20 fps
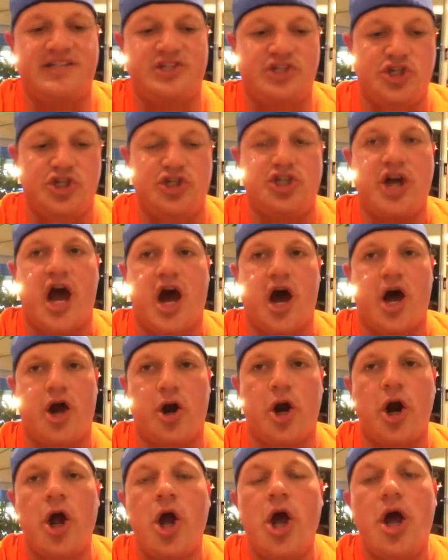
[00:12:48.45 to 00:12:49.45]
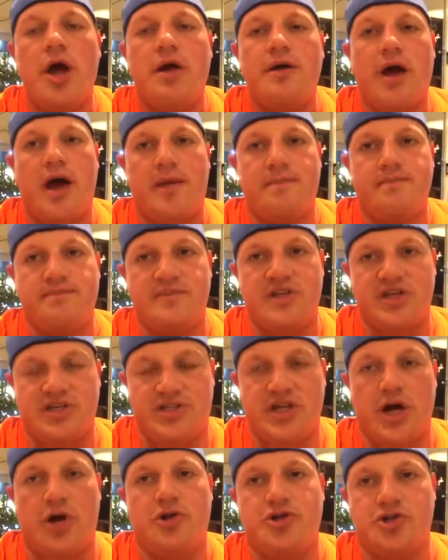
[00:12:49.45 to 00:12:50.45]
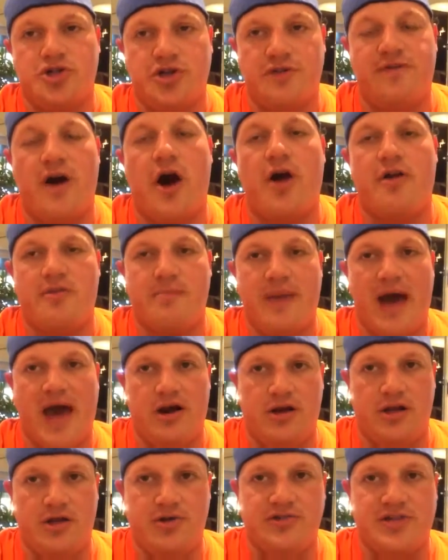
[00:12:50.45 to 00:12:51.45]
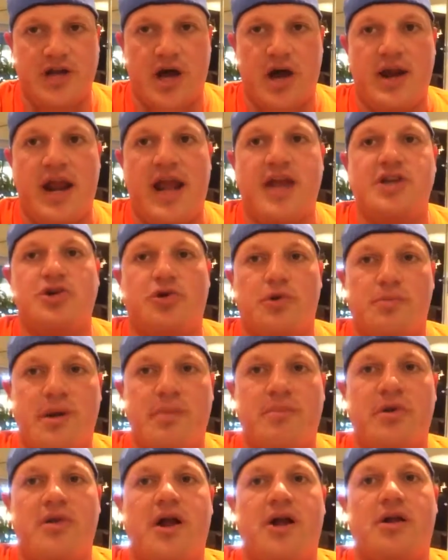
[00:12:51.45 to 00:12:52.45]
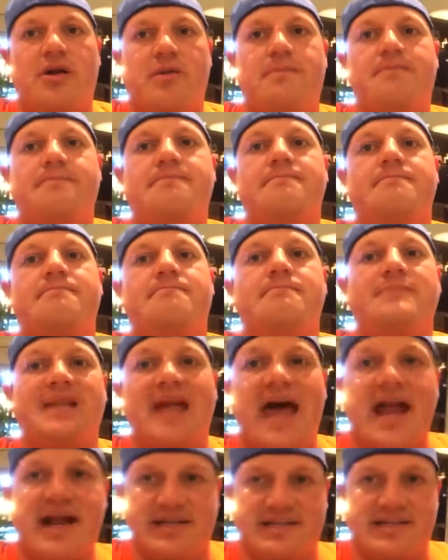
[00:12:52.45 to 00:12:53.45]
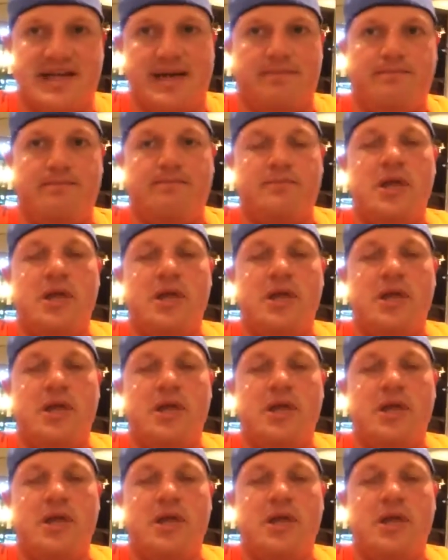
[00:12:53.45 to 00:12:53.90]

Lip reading: This is just to honor the soldiers who fought in the Battle of Luzon and to remember their legacy.